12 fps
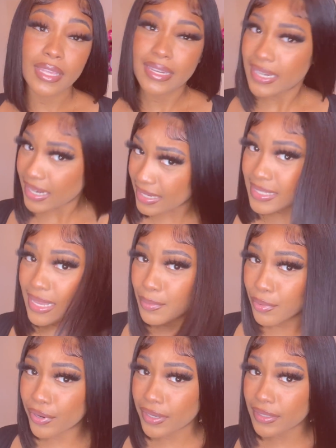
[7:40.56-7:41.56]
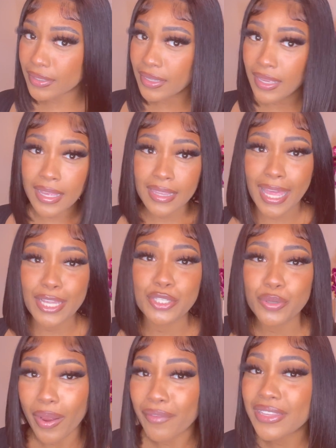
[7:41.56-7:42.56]
need I say more? Like,
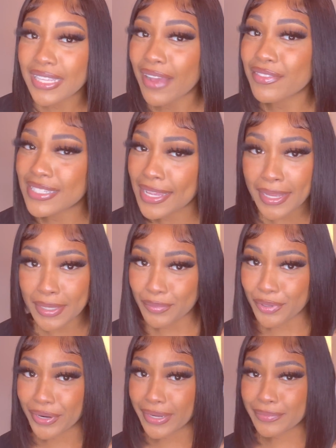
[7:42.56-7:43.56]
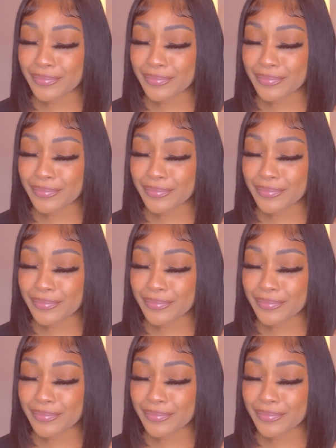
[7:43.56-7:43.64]
do I really have to say any more?